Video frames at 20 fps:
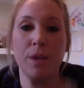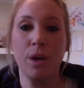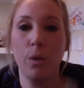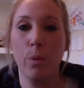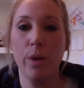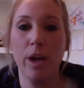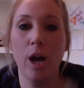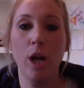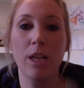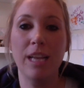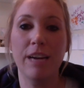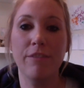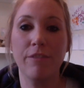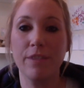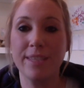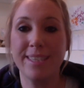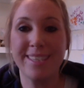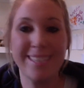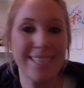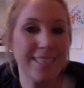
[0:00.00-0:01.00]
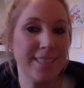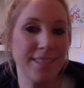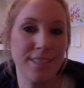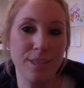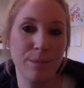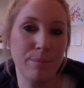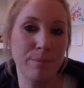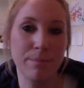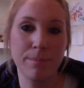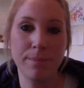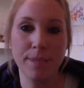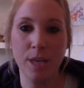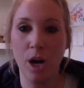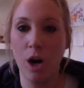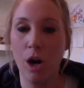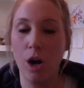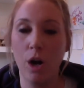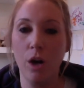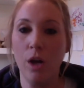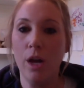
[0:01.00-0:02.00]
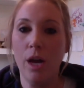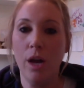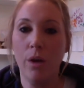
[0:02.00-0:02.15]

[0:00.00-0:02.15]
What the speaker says: We all have systems, or